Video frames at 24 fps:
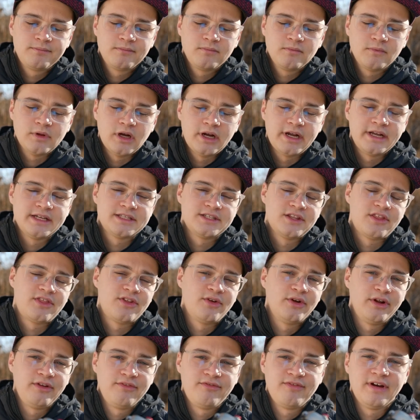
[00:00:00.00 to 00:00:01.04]
guess
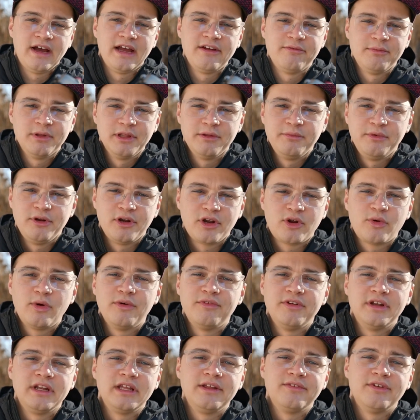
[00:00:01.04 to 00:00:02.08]
35mm
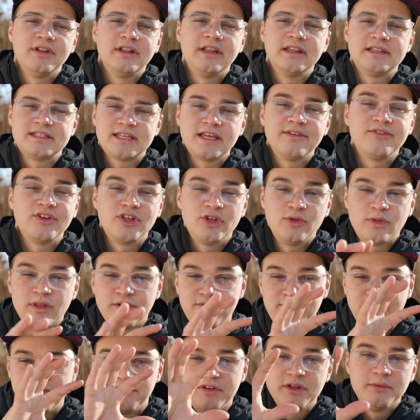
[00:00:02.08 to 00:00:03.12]
equivalent even, that's giving you the
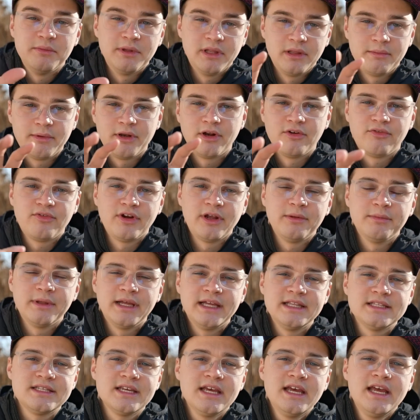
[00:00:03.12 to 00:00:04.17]
50mm frame
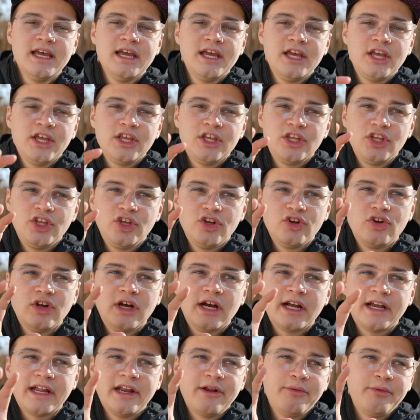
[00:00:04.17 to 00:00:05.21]
lines, you're
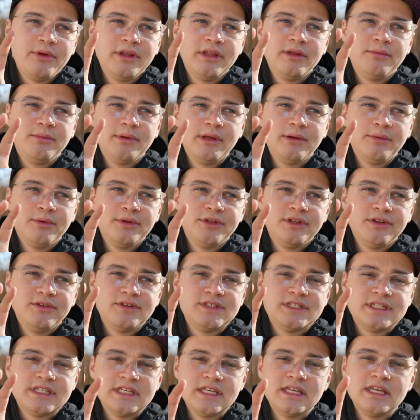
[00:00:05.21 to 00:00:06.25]
not going to really be able to
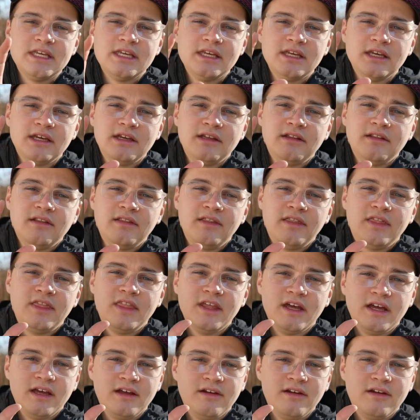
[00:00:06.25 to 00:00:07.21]
see the